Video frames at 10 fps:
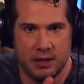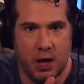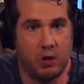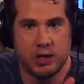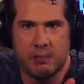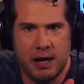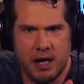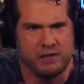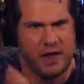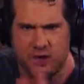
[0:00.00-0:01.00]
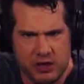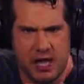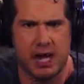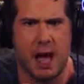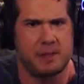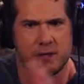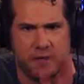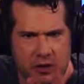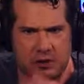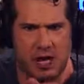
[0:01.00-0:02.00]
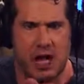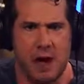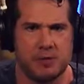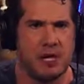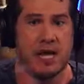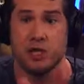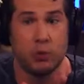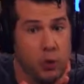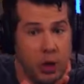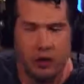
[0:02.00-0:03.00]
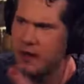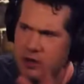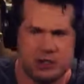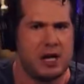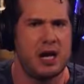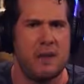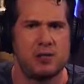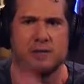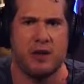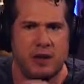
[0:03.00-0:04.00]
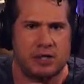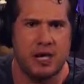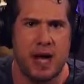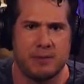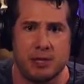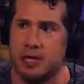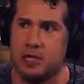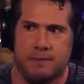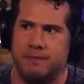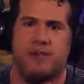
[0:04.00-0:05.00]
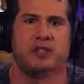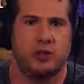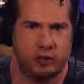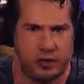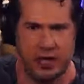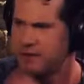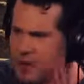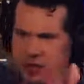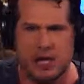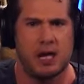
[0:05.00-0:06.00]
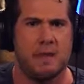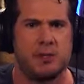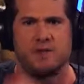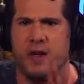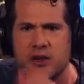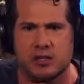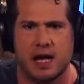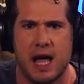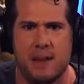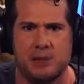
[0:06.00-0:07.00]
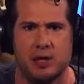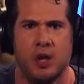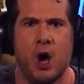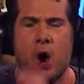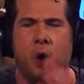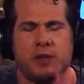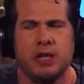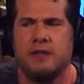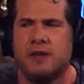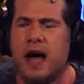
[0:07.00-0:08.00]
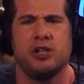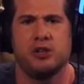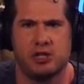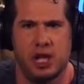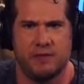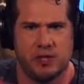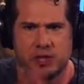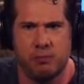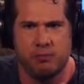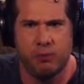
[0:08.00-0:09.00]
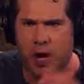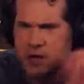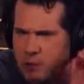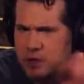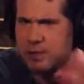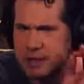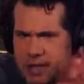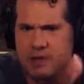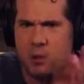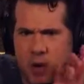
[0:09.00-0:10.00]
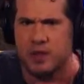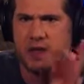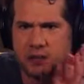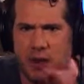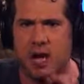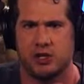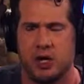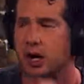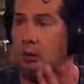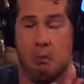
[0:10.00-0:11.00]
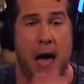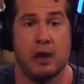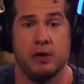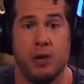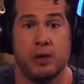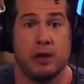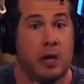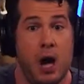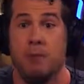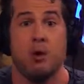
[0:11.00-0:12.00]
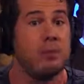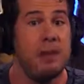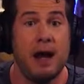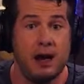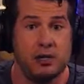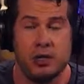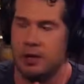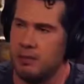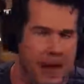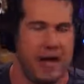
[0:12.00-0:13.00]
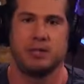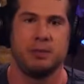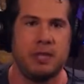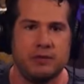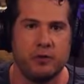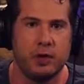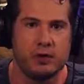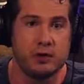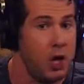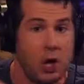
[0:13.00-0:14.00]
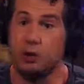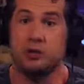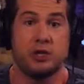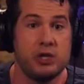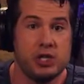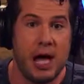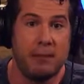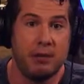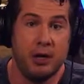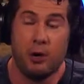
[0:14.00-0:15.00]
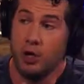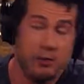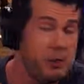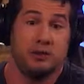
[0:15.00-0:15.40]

Oh, in your marriage, failure is not an option. Failure is not an option. In your work, failure is not an option. Failure is not an option. In your physical training, failure is not an option. Failure is not an option. Only to find yourself at some point when you've been living with this mantra, I don't know, with a broken marriage, possibly a divorce, losing your job, or in the most